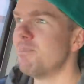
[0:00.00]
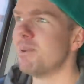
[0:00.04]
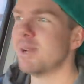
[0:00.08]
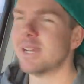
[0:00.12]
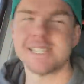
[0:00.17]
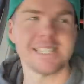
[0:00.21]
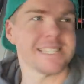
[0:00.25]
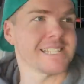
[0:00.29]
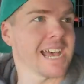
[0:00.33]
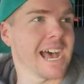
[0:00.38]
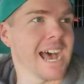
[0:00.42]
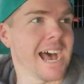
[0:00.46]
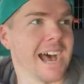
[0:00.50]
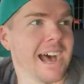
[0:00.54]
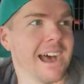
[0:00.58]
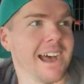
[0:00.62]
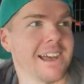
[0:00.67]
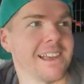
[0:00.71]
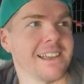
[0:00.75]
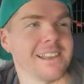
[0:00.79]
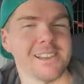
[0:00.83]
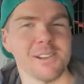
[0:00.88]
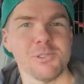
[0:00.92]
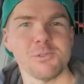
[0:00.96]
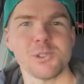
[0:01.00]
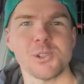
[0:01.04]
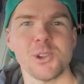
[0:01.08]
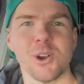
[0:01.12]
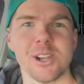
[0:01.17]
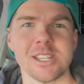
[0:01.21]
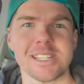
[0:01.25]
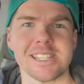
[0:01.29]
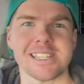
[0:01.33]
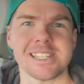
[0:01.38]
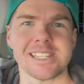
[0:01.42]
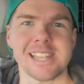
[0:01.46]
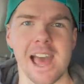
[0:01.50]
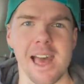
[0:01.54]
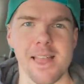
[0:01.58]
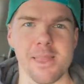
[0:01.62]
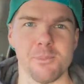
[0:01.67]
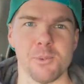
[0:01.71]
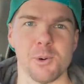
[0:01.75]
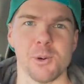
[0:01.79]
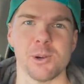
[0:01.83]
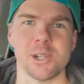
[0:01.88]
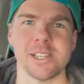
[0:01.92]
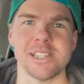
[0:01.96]
But uh, it was nice to start the
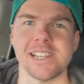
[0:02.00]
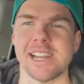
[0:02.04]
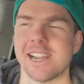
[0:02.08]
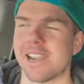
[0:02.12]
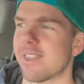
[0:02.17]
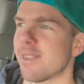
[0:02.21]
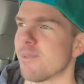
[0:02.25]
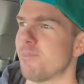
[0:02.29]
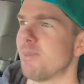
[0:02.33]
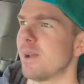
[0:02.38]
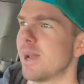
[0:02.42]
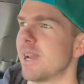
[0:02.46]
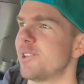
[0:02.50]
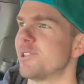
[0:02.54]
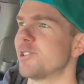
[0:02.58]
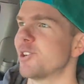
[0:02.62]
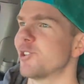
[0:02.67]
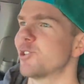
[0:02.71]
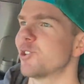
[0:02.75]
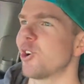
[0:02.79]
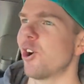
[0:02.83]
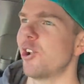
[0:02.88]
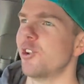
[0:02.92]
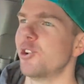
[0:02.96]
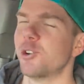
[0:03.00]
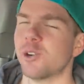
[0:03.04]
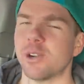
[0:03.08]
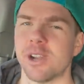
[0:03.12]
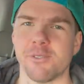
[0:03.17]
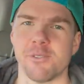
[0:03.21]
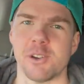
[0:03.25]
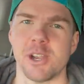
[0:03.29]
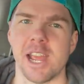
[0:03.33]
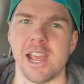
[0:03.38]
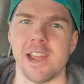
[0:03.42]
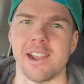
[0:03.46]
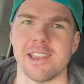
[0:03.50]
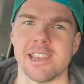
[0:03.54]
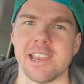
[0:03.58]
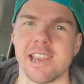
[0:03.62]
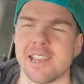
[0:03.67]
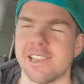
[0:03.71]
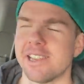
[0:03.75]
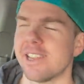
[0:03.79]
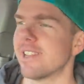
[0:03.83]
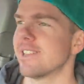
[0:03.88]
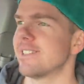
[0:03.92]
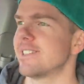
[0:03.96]
morning down at the beach. I try and do it every now and
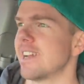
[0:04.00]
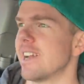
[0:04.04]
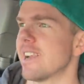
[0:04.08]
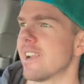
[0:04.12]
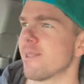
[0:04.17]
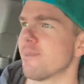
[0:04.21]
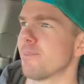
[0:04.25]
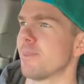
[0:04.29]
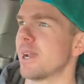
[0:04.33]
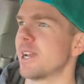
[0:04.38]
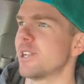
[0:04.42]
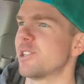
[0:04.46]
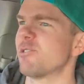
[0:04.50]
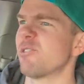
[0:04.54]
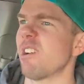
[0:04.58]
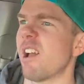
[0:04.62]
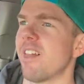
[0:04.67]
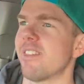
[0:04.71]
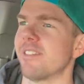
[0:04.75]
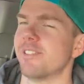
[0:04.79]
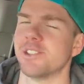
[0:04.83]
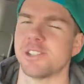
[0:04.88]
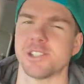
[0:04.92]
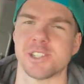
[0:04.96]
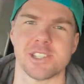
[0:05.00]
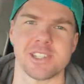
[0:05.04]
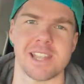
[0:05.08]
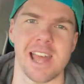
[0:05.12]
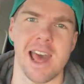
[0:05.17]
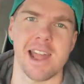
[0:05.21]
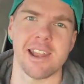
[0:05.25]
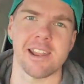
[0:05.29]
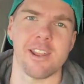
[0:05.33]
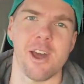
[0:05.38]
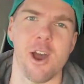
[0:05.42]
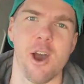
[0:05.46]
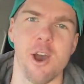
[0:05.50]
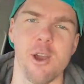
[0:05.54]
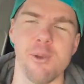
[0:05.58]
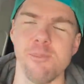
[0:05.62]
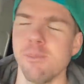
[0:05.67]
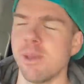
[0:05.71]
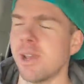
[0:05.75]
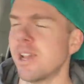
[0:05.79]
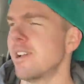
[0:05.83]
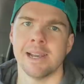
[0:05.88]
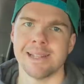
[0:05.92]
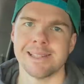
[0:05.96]
again, get down to the beach rather than just start at home.
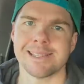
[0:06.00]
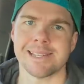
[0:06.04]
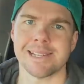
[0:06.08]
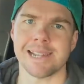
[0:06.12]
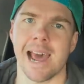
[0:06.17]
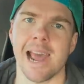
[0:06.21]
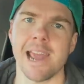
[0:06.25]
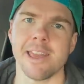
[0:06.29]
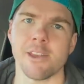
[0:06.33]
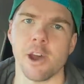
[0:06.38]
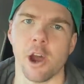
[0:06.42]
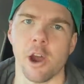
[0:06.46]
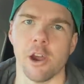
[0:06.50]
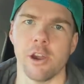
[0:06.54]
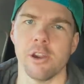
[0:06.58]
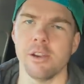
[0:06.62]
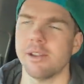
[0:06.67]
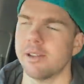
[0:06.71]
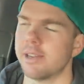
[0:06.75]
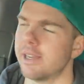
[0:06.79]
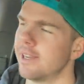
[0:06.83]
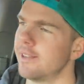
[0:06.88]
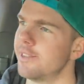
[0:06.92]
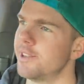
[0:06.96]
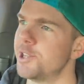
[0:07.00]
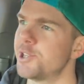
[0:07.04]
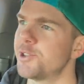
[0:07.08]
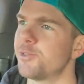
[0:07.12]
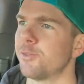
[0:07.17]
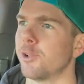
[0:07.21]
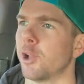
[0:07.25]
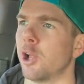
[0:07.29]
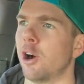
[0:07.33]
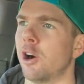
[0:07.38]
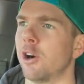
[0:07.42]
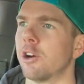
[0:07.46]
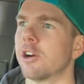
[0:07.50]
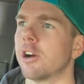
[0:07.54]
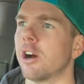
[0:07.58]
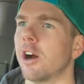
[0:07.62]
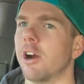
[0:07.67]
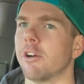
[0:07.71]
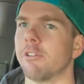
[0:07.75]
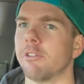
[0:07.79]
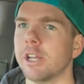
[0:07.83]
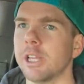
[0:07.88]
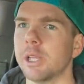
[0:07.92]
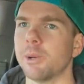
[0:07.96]
Today though, in this vlog,
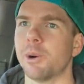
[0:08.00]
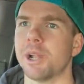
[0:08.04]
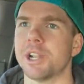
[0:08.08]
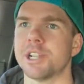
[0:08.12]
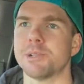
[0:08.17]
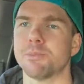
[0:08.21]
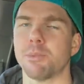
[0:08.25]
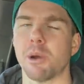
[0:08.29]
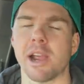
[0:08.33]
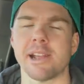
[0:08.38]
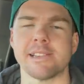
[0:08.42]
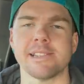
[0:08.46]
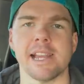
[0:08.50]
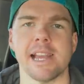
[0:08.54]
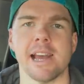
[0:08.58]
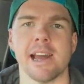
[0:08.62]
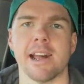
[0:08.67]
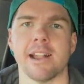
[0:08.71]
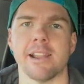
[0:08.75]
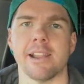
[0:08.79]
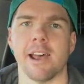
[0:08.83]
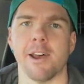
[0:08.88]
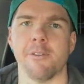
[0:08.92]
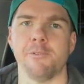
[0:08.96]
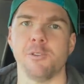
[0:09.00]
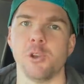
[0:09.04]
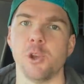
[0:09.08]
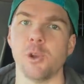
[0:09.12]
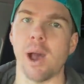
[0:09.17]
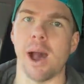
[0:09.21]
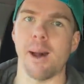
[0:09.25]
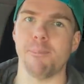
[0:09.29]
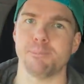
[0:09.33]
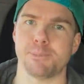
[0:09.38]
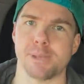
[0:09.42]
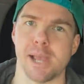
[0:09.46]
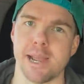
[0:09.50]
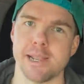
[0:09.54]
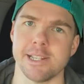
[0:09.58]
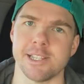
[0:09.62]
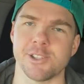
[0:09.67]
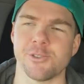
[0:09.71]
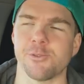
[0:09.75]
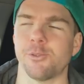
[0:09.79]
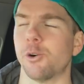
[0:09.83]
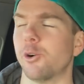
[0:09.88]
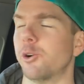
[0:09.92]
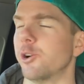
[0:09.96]
I really wanted to break down a few
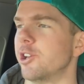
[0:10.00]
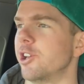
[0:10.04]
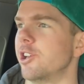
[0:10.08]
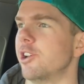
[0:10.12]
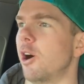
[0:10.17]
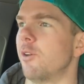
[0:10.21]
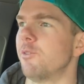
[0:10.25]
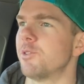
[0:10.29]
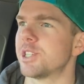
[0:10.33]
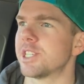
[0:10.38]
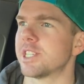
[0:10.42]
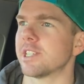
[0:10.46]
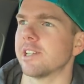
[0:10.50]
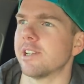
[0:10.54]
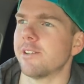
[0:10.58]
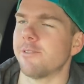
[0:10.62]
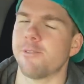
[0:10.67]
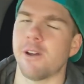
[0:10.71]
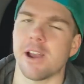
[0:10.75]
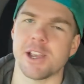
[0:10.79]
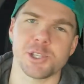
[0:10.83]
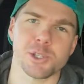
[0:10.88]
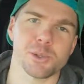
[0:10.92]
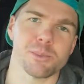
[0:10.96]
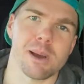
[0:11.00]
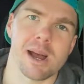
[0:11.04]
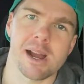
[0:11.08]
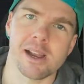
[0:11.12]
updates for you. Obviously, Facebook